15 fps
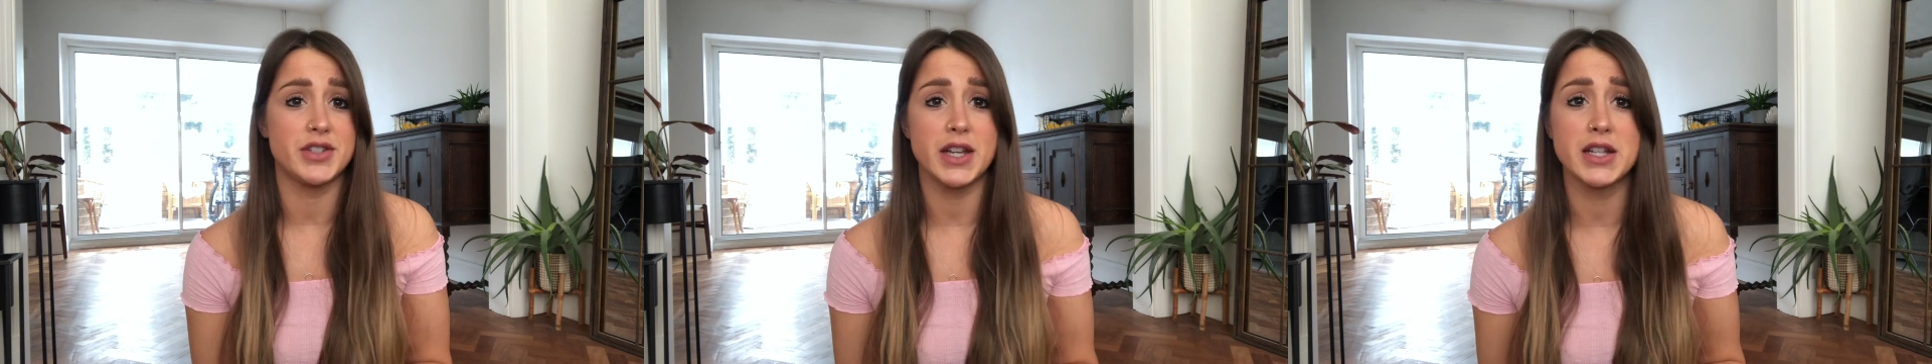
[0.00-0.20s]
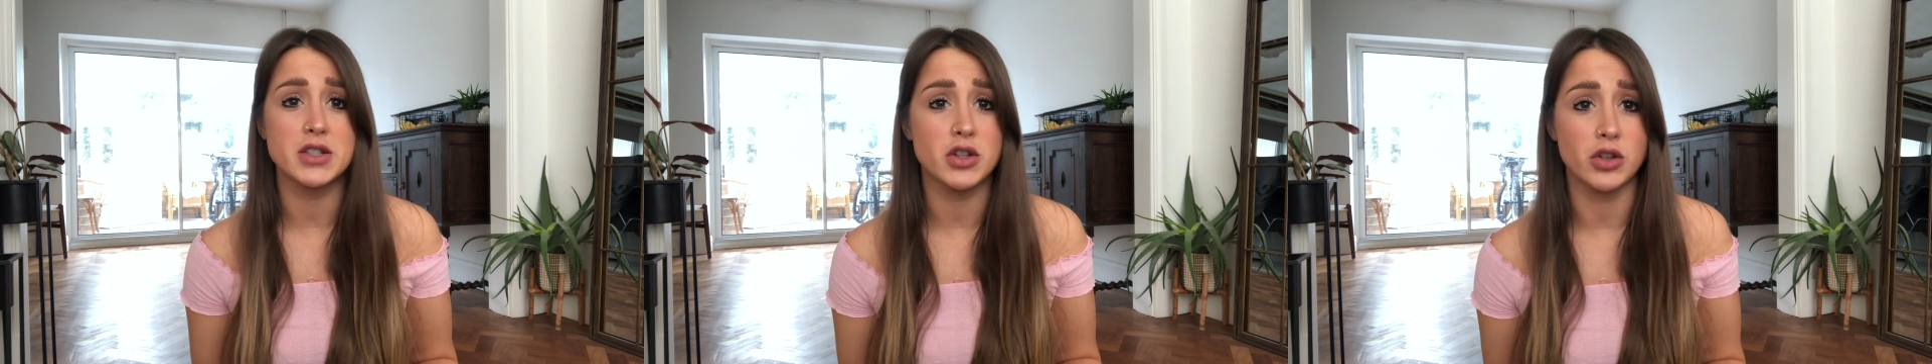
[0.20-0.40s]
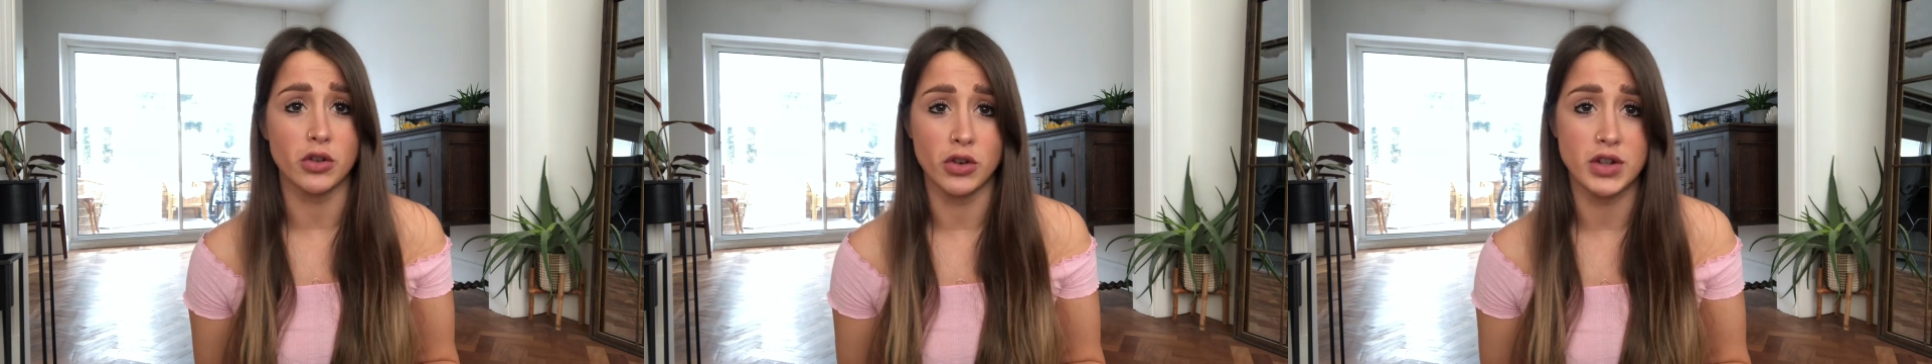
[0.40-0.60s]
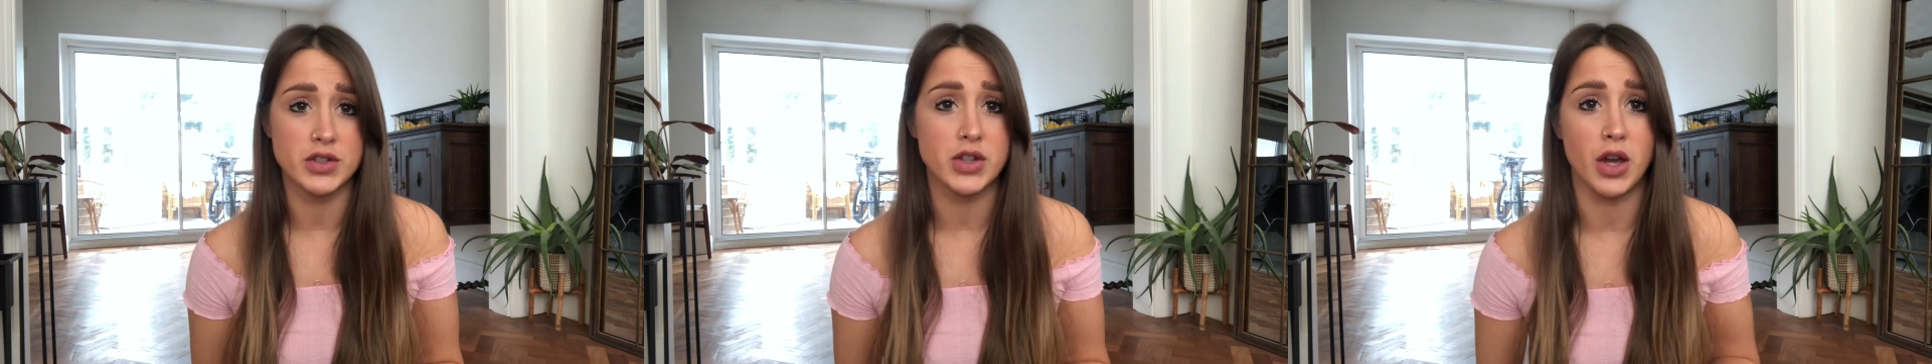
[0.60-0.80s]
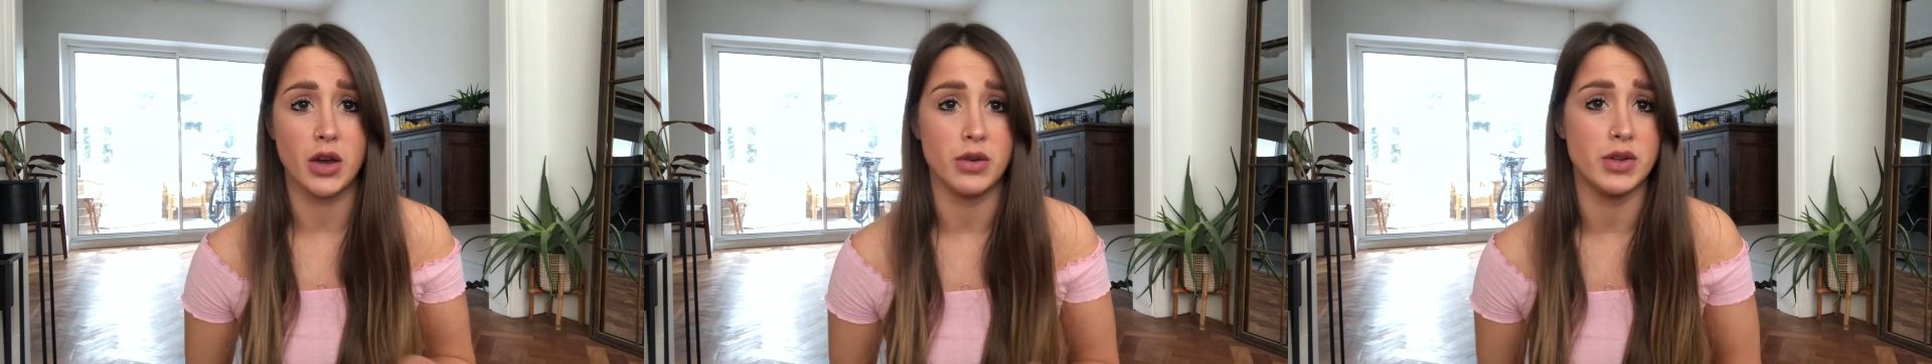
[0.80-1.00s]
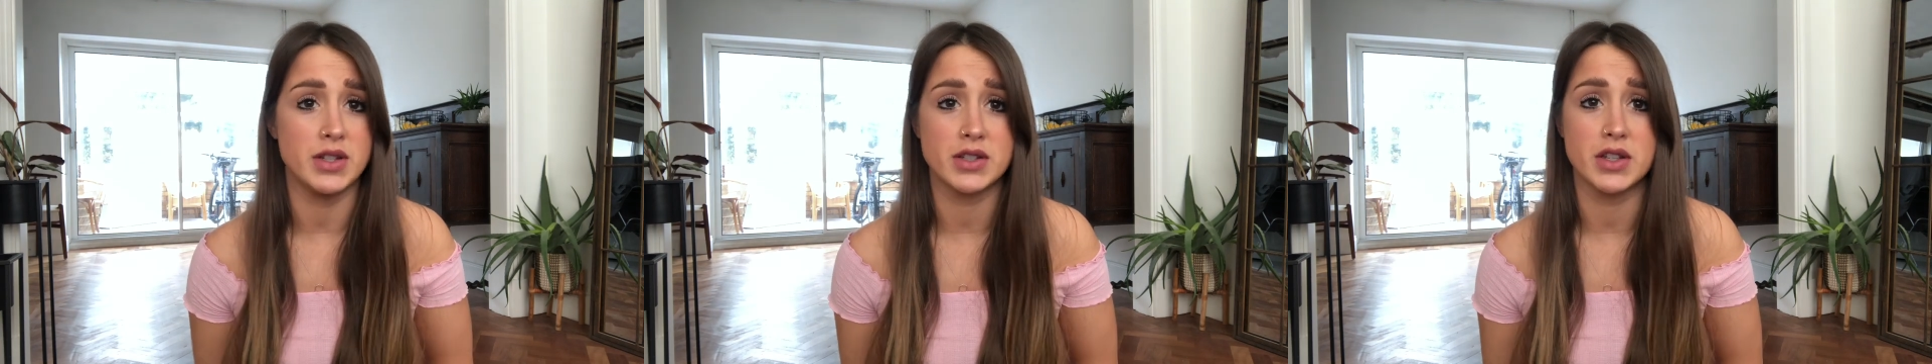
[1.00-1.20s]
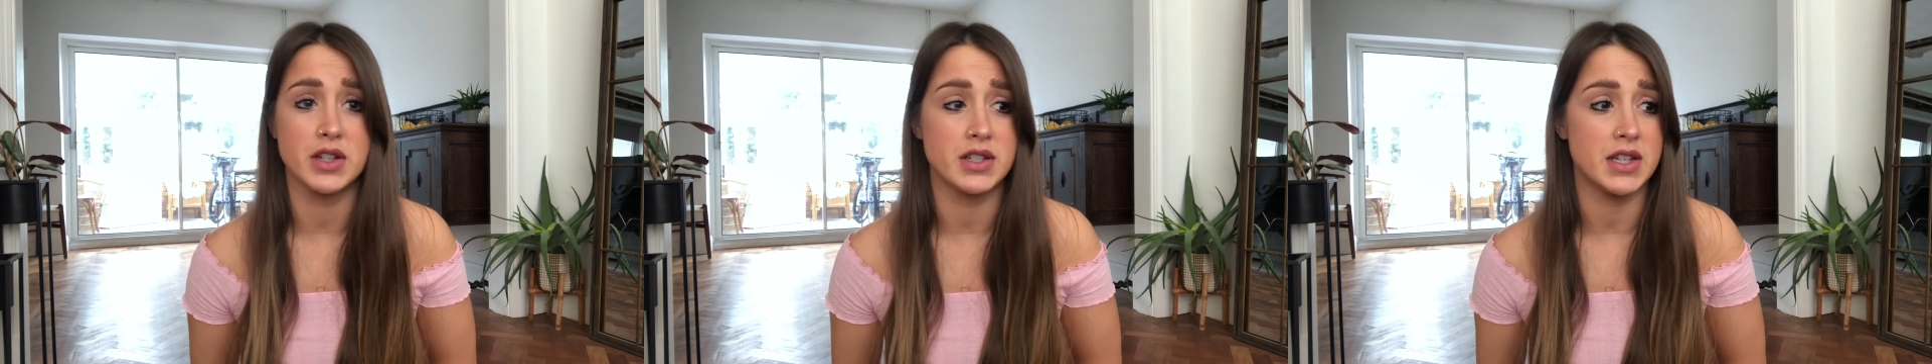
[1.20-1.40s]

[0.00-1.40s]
tastes good on its own, it's gonna